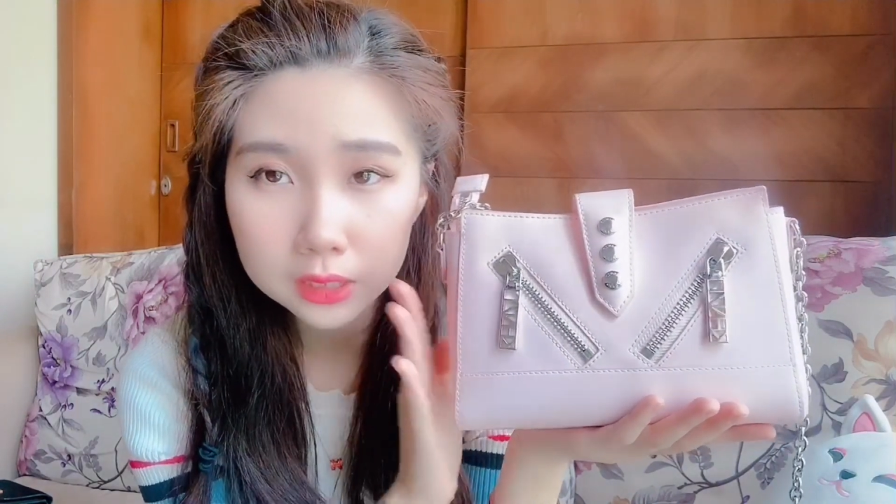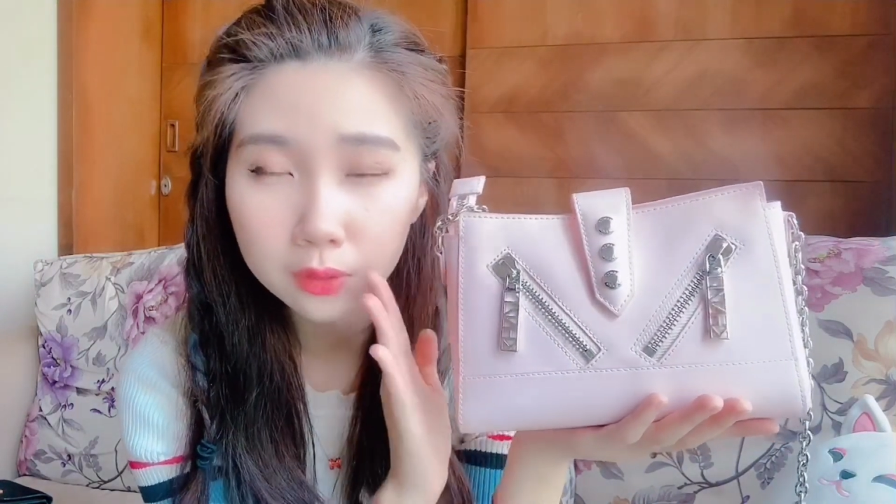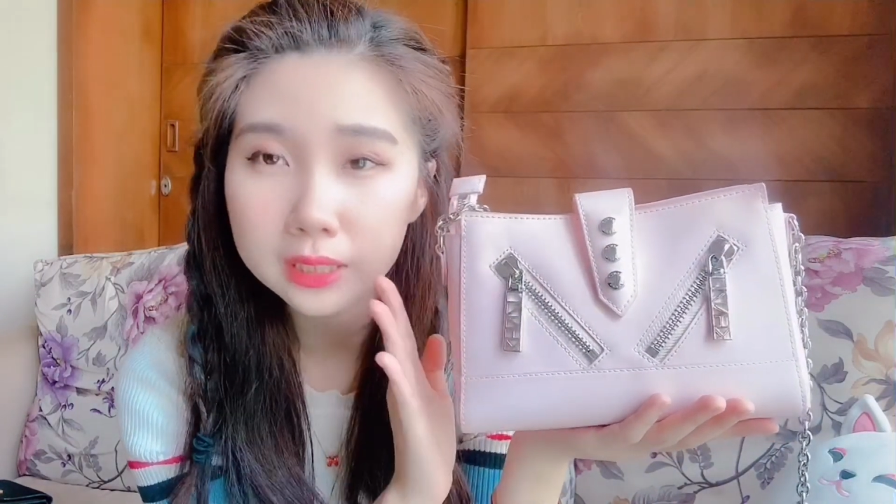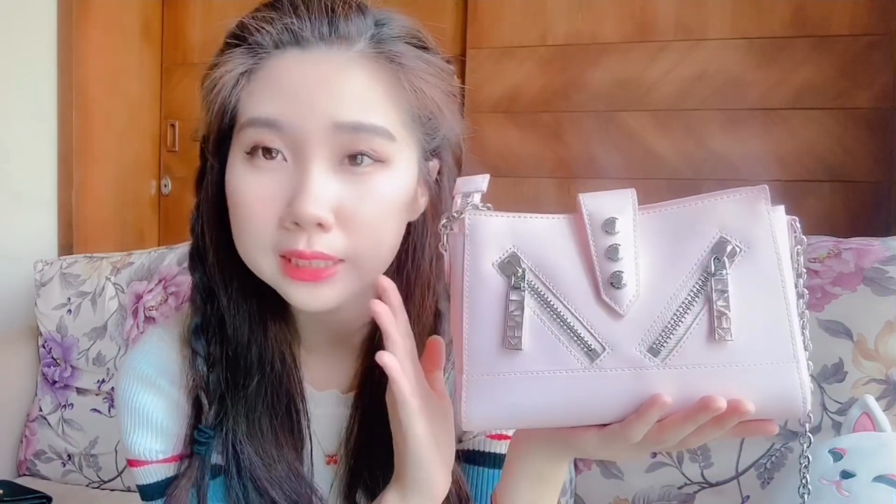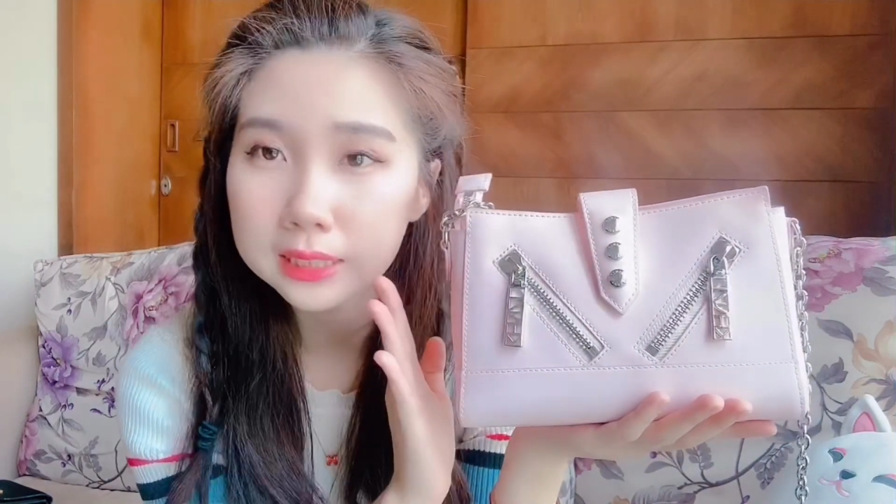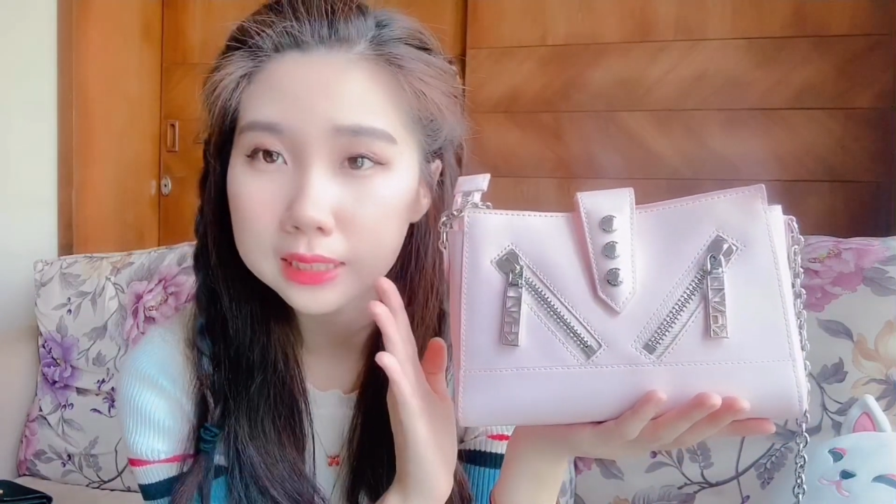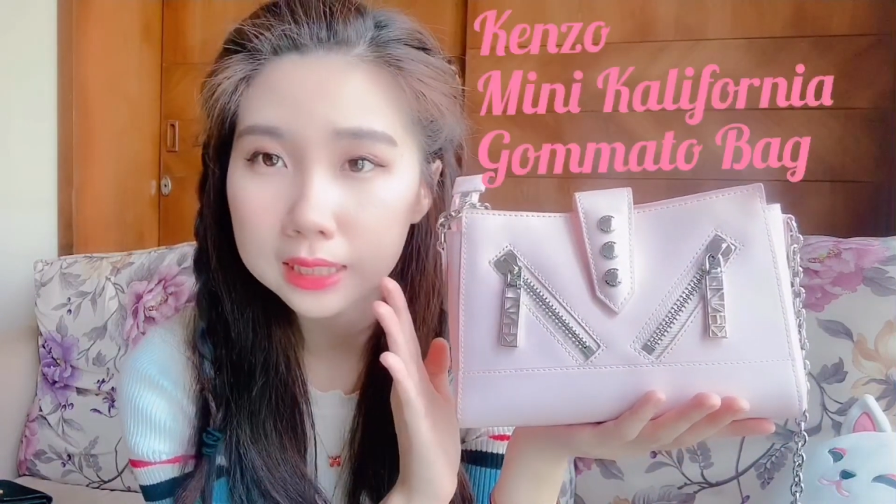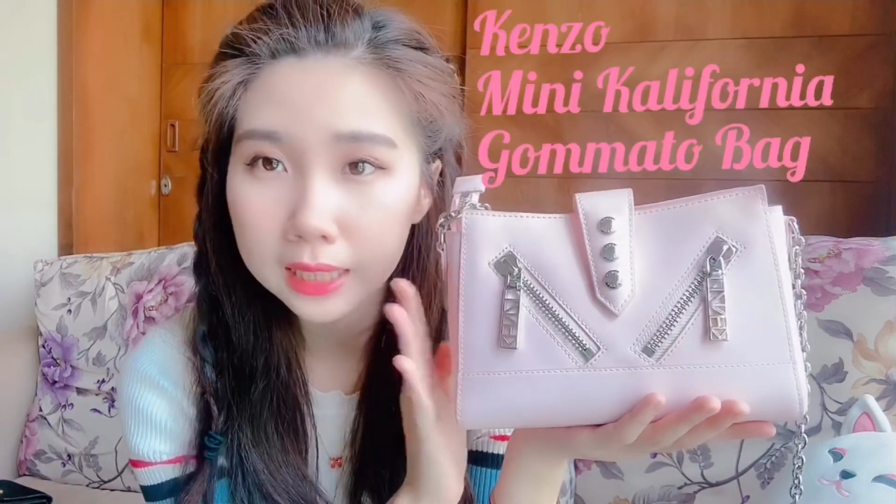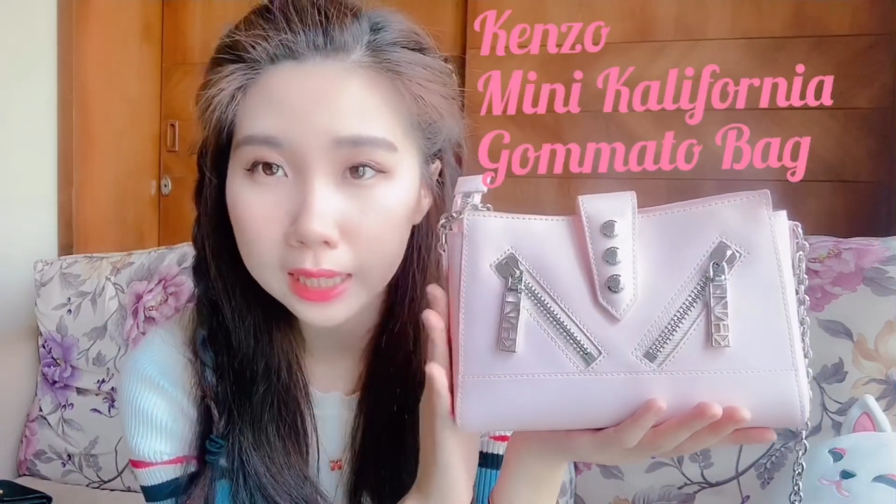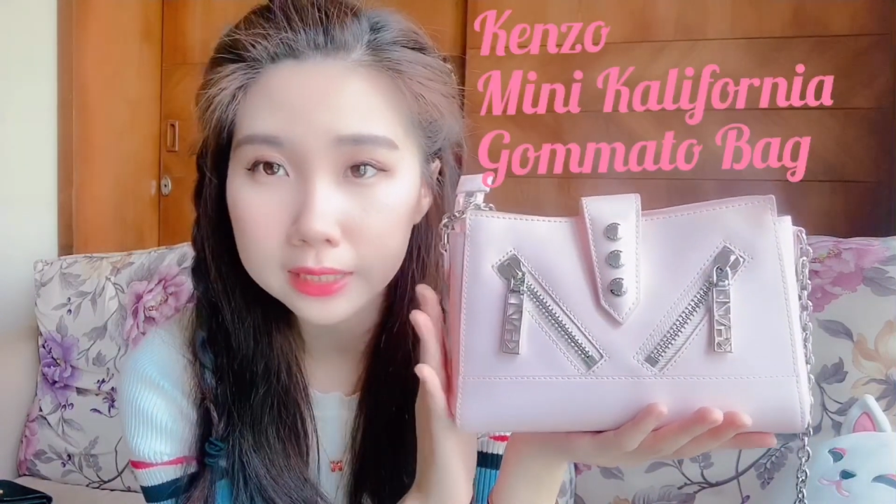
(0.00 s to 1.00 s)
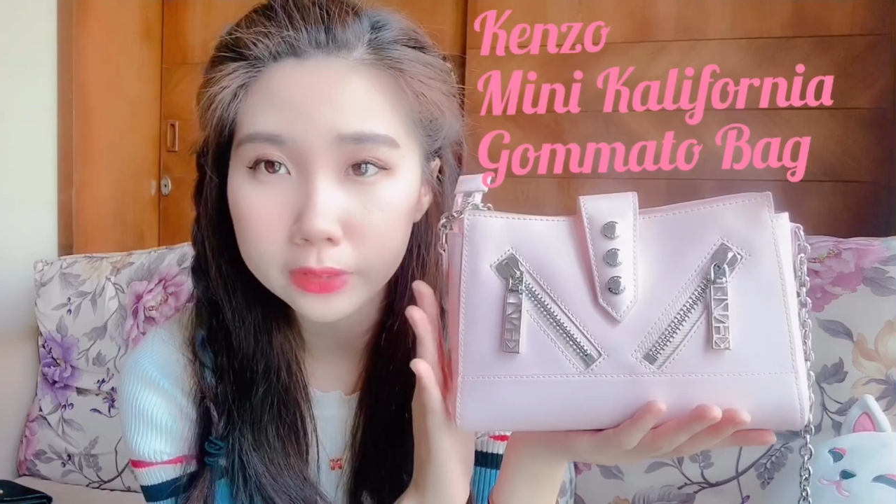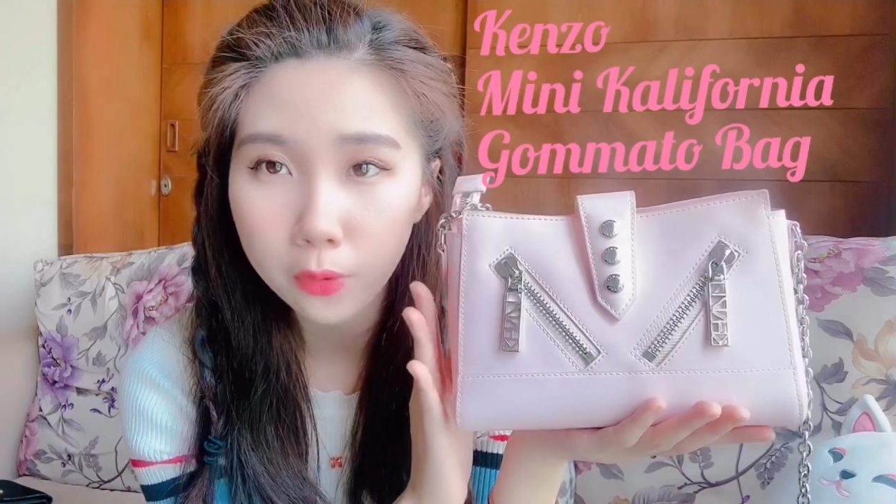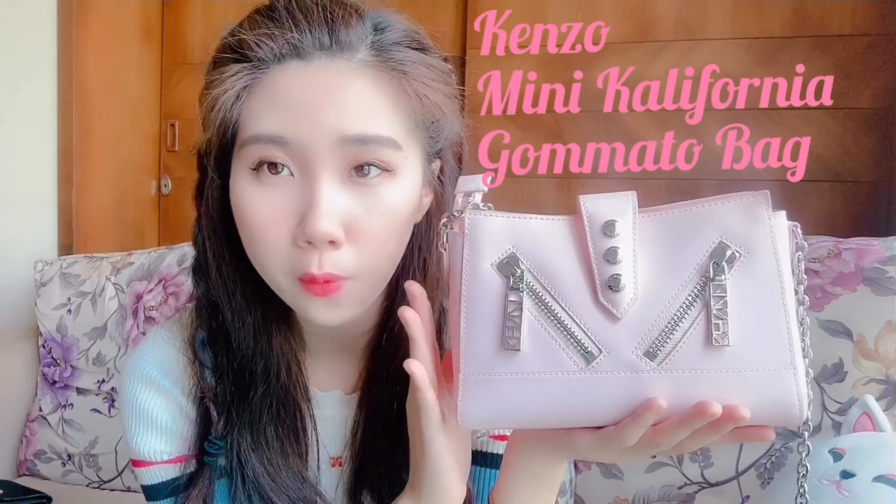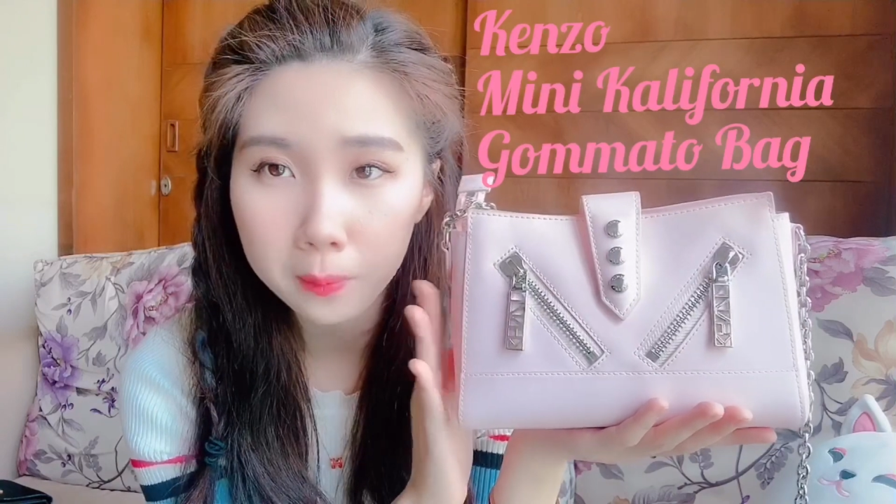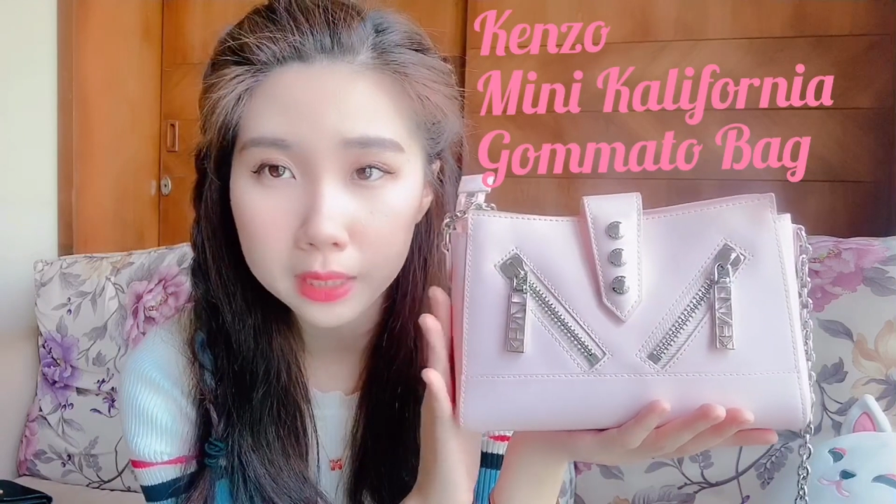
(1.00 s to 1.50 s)
So this is the
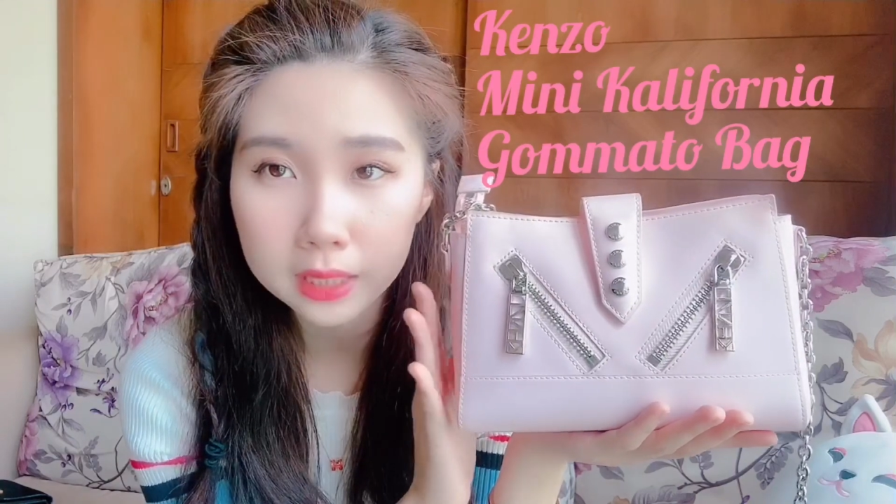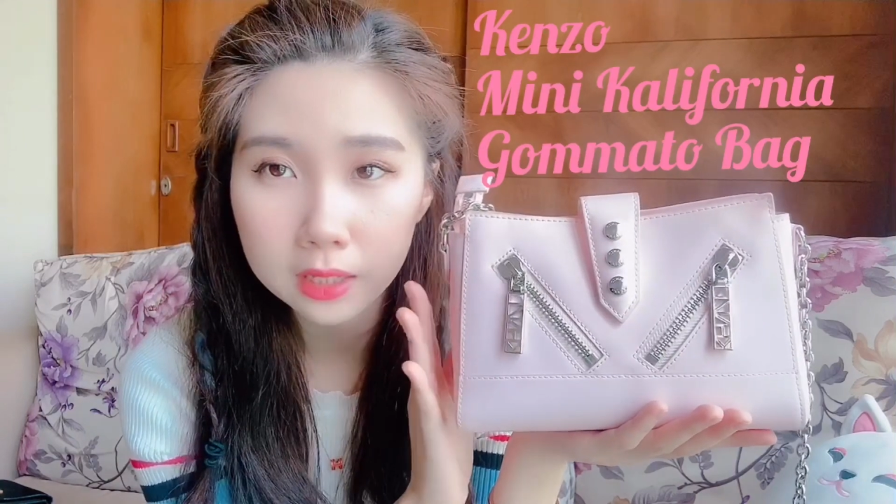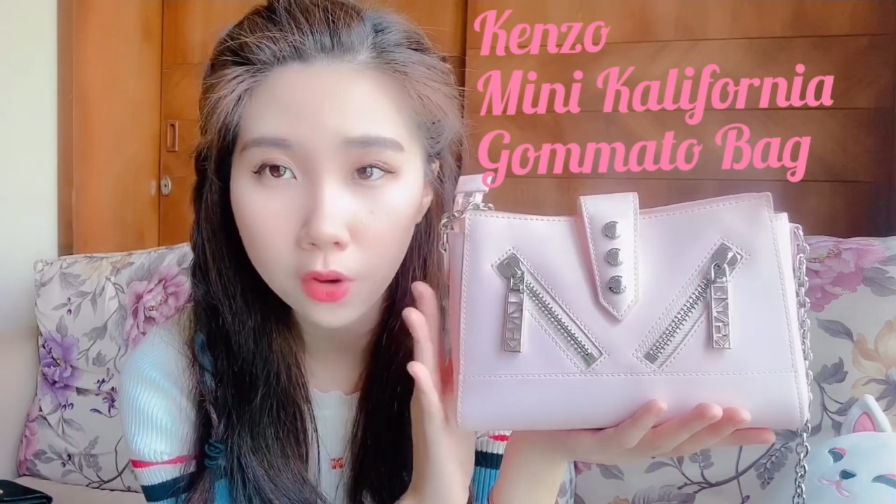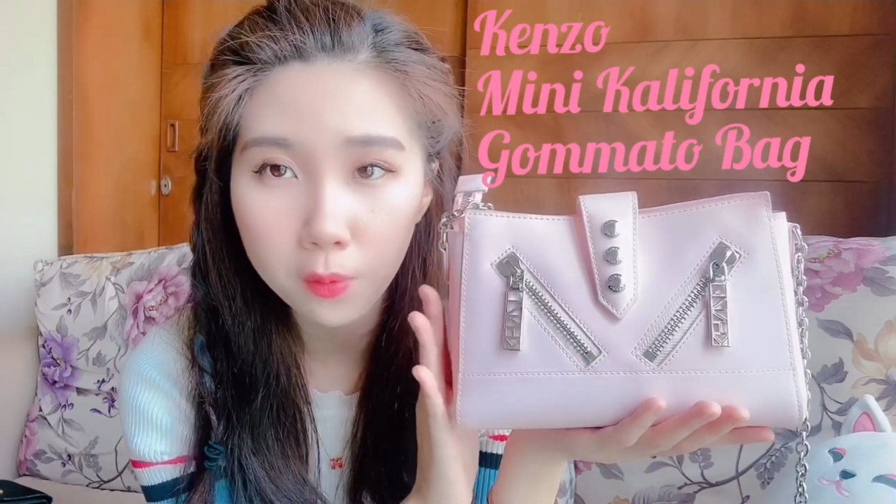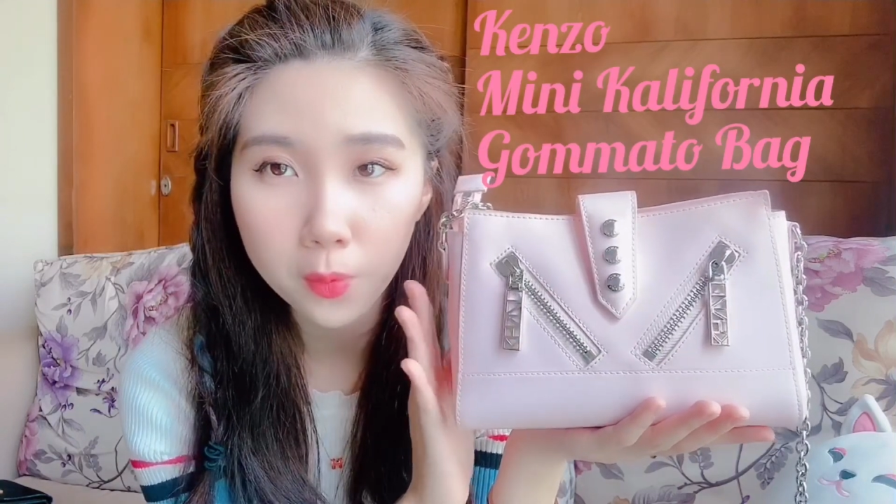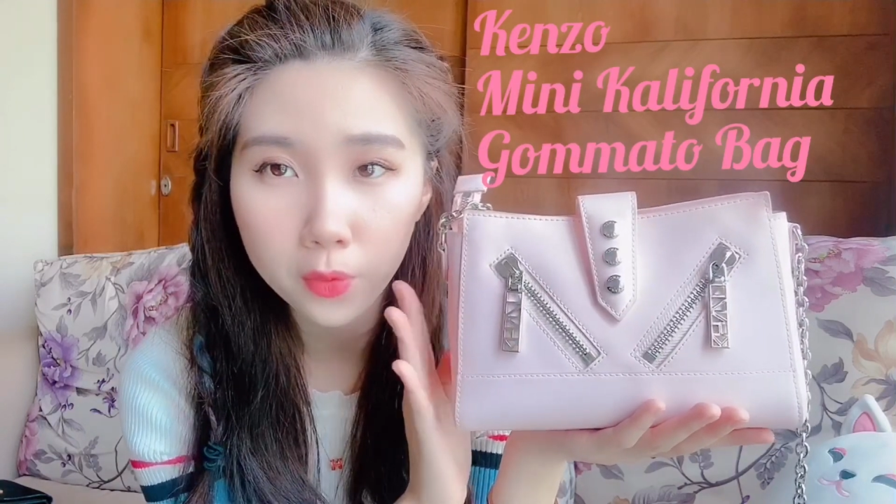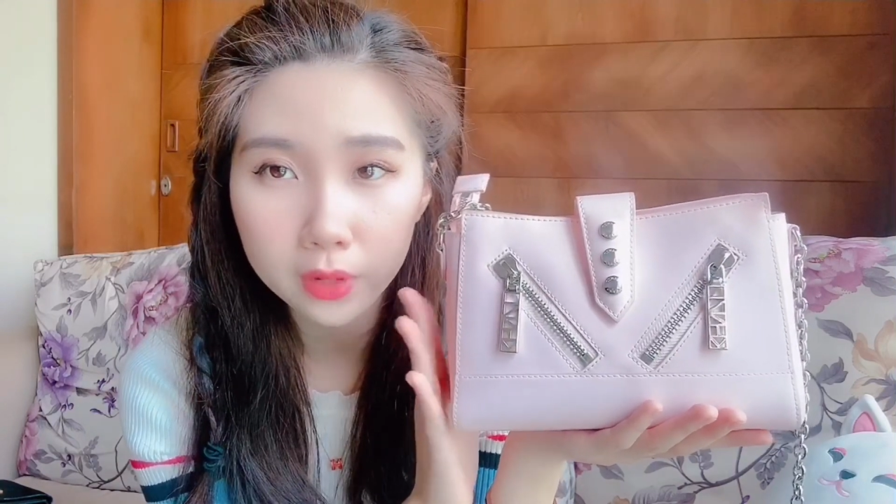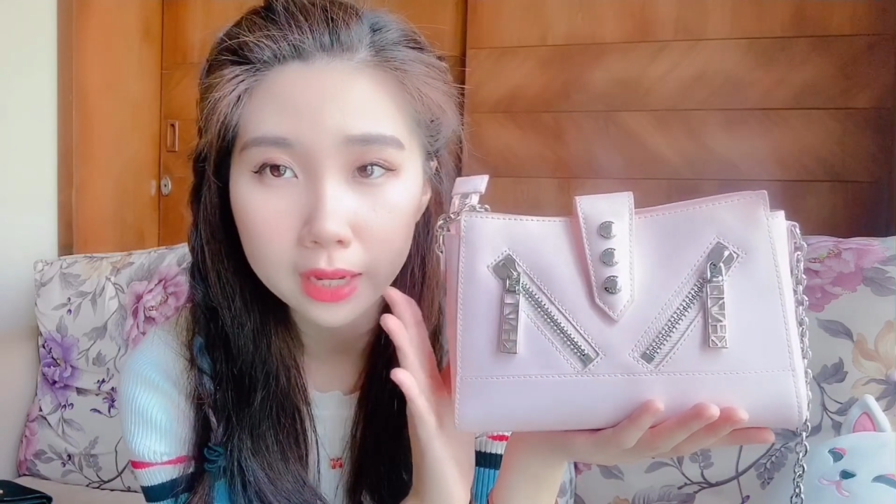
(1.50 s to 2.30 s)
Kenzo Mini Kombo